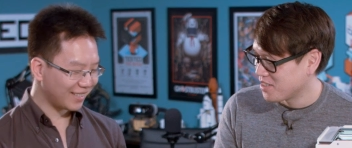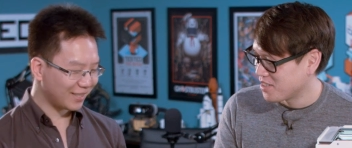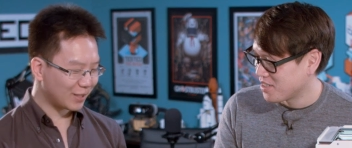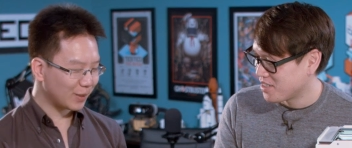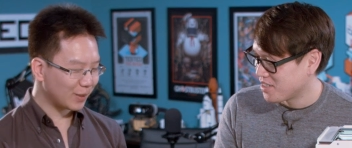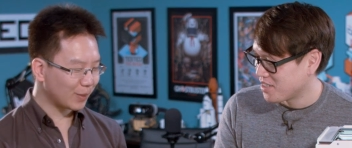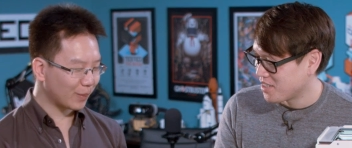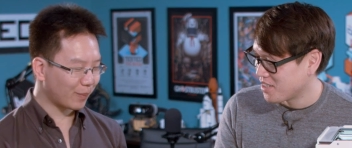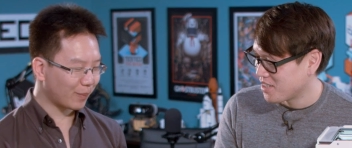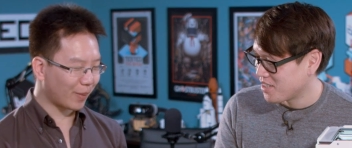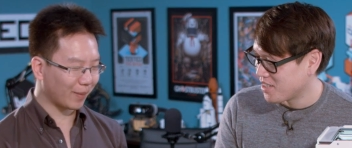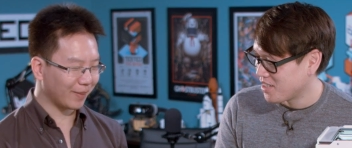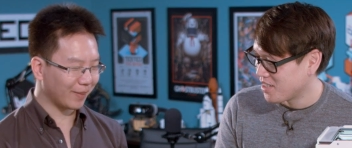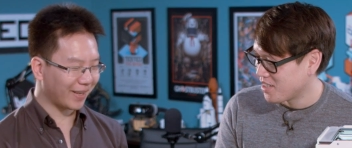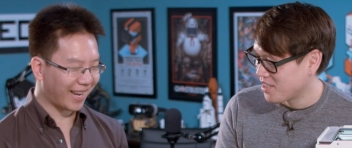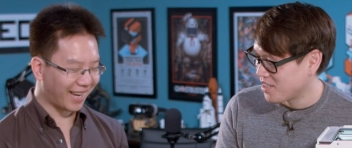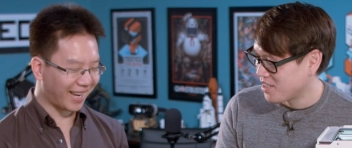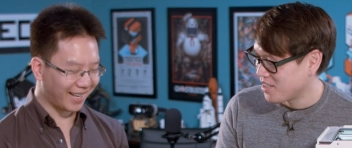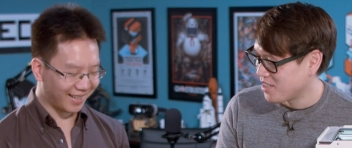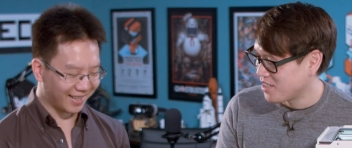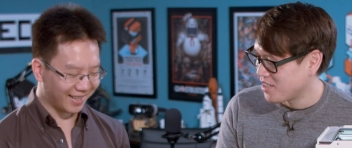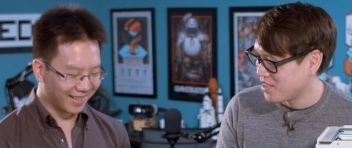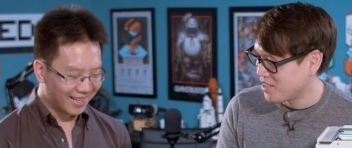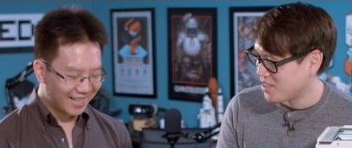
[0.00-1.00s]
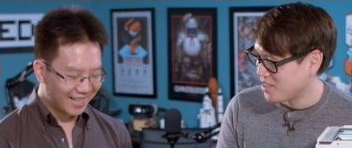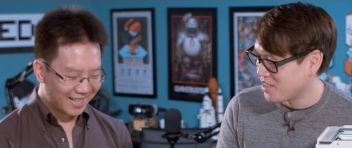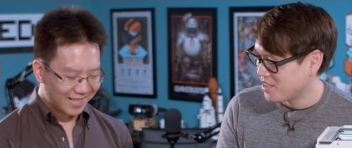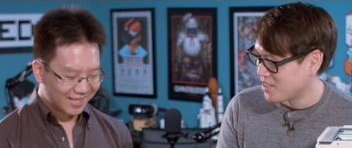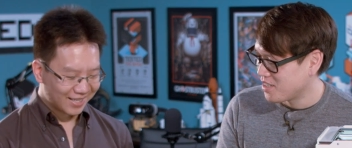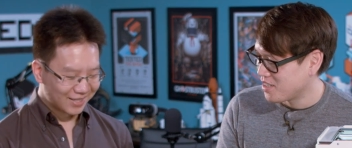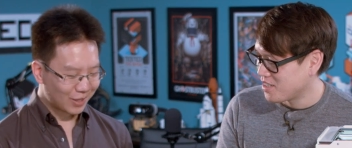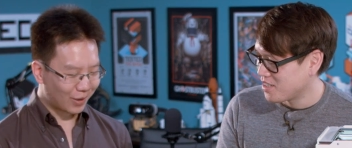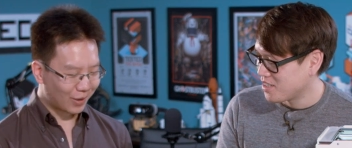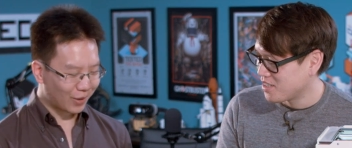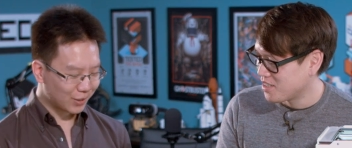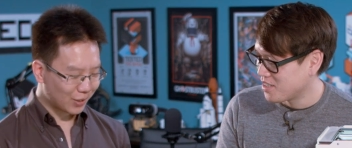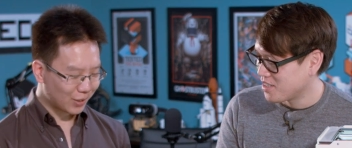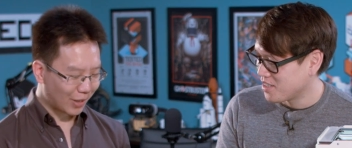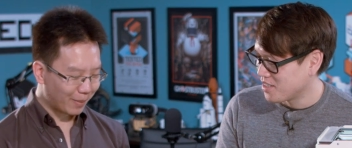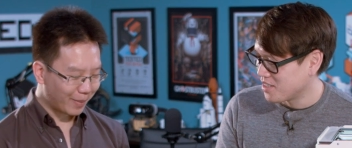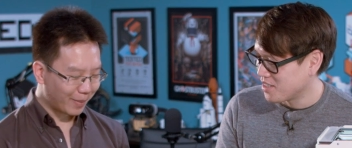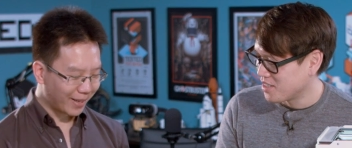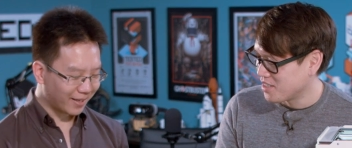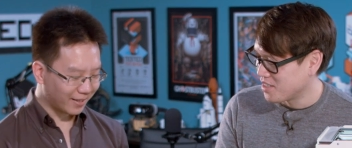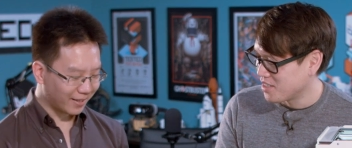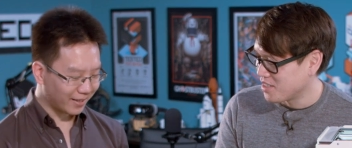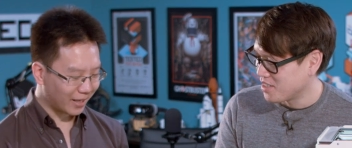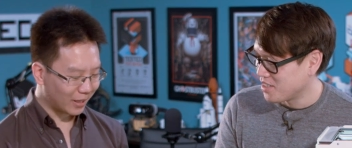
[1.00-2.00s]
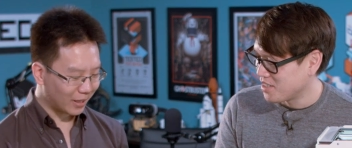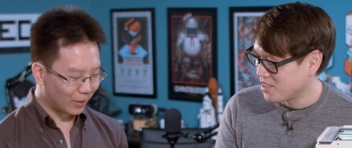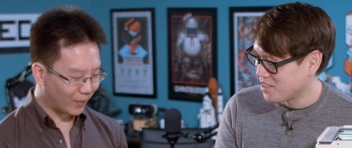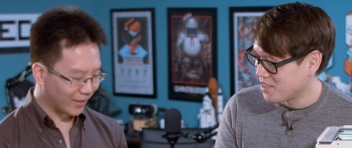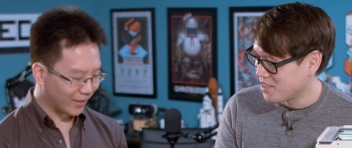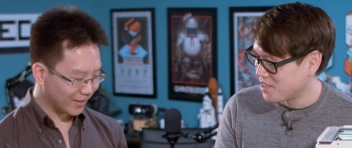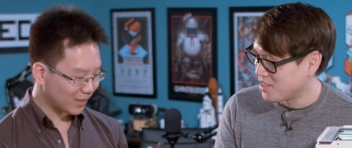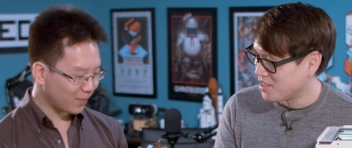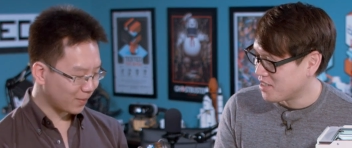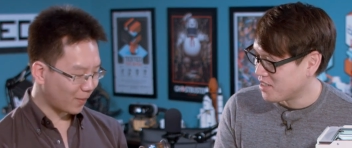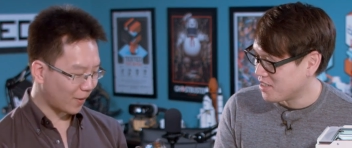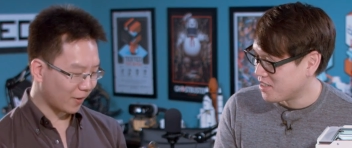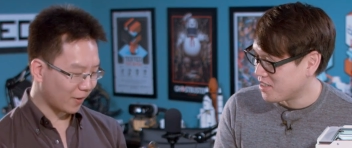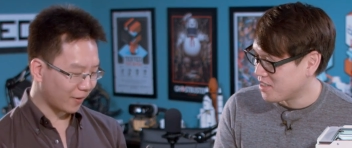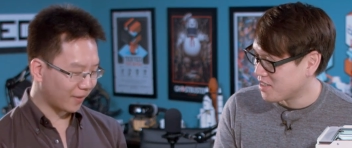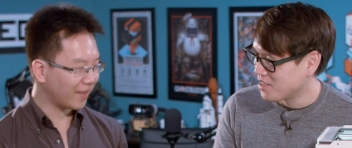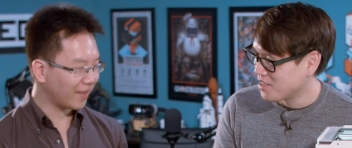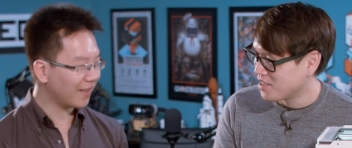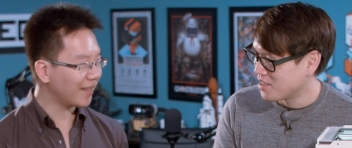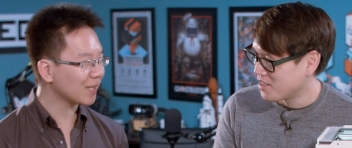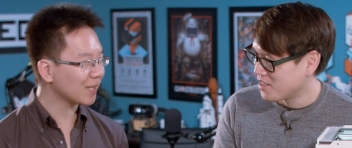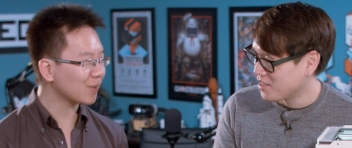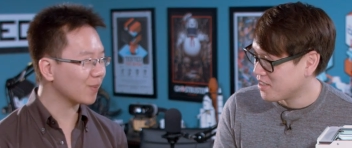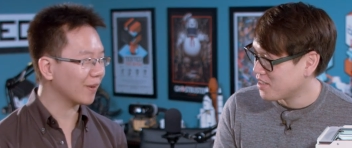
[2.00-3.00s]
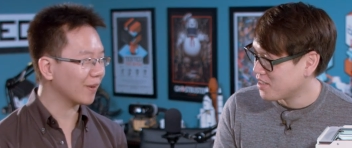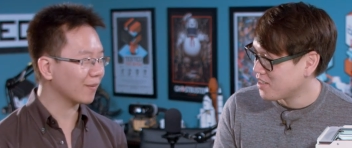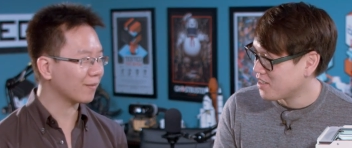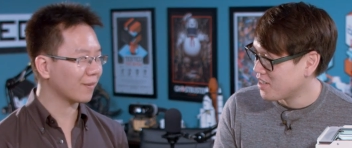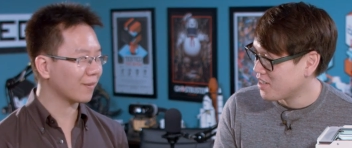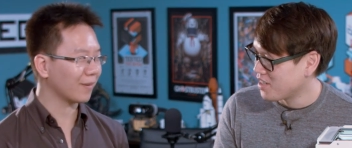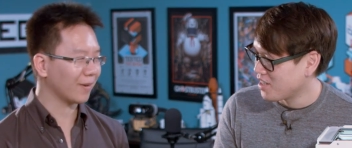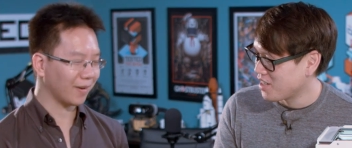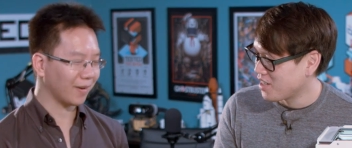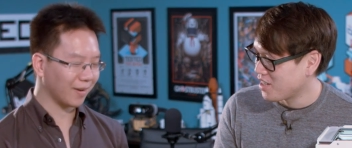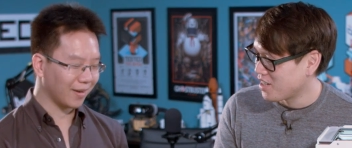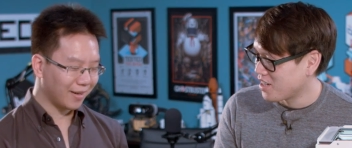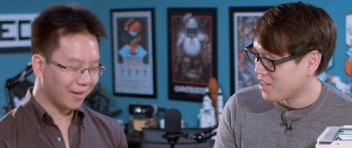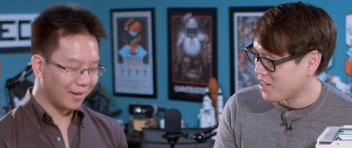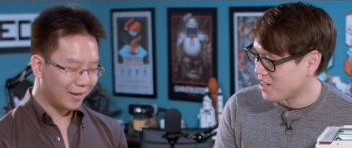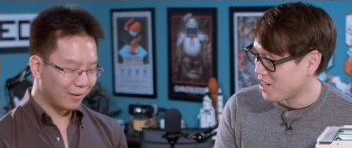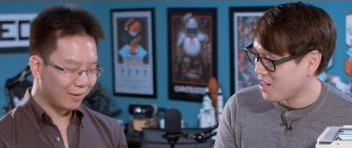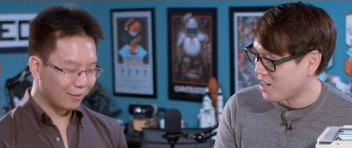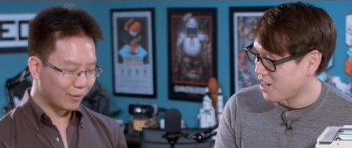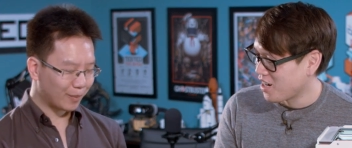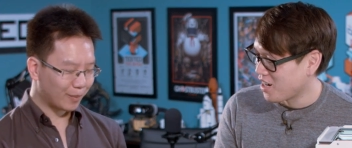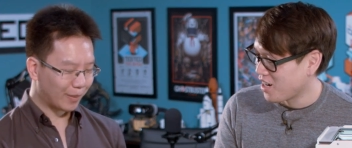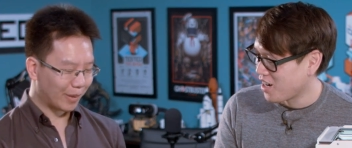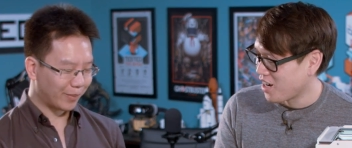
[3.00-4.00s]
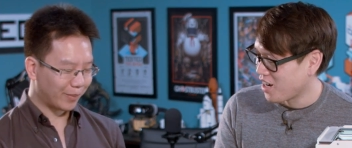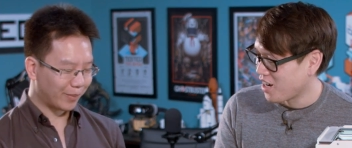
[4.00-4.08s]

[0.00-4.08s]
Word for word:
Speaker 1: she would probably hate it. So so I made a little one, smaller than this one for for my